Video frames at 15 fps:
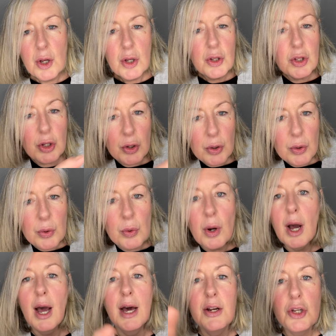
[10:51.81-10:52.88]
You
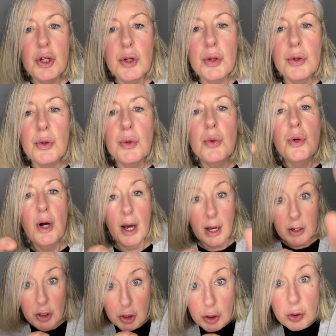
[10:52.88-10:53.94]
and you
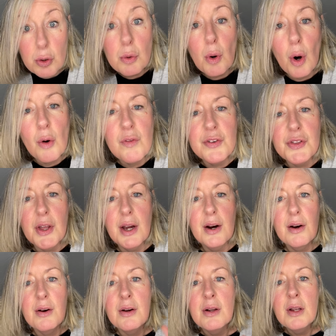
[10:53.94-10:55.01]
and you over
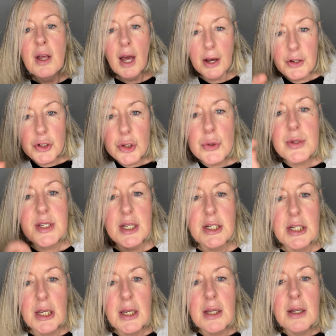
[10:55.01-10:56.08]
there and you
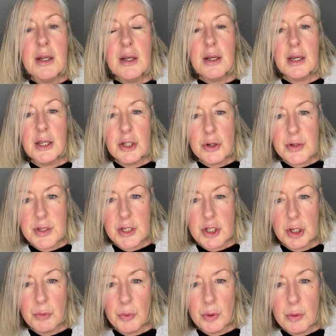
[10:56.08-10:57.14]
sitting in your
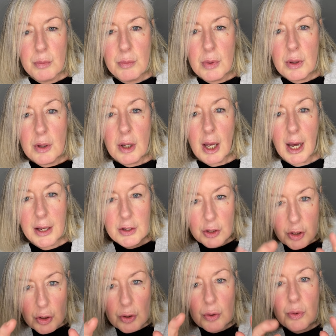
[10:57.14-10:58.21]
sitting room and
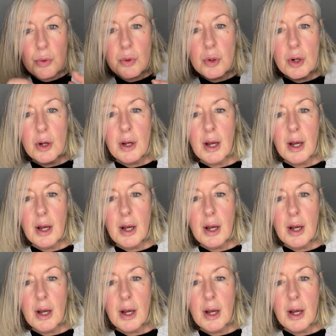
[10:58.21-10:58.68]
you